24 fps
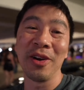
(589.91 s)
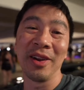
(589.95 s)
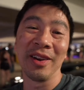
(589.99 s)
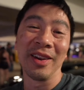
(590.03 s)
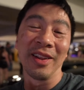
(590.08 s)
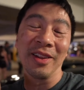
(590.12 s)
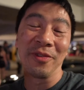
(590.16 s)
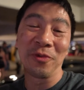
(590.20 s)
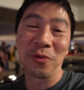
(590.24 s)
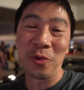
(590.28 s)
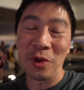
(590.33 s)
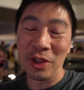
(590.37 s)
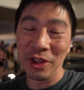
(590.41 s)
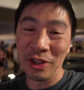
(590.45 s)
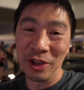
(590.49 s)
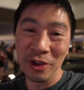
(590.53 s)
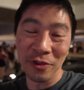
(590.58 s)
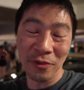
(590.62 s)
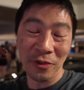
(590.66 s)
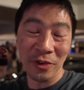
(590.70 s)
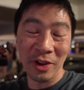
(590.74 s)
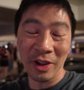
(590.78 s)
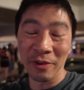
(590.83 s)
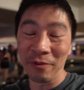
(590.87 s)
and it, when you
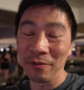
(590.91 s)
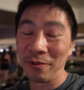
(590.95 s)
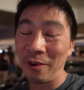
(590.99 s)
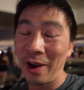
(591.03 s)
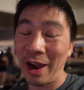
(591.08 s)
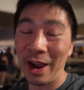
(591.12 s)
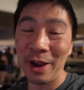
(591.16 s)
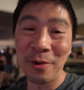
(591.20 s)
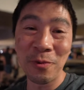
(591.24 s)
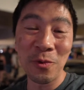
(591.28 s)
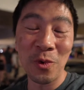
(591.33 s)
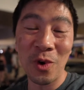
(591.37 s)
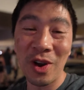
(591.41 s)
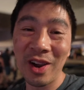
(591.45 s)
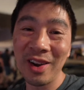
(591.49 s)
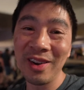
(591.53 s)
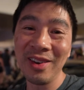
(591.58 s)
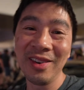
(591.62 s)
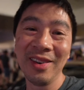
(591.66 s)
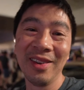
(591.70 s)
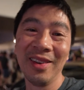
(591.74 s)
can find one,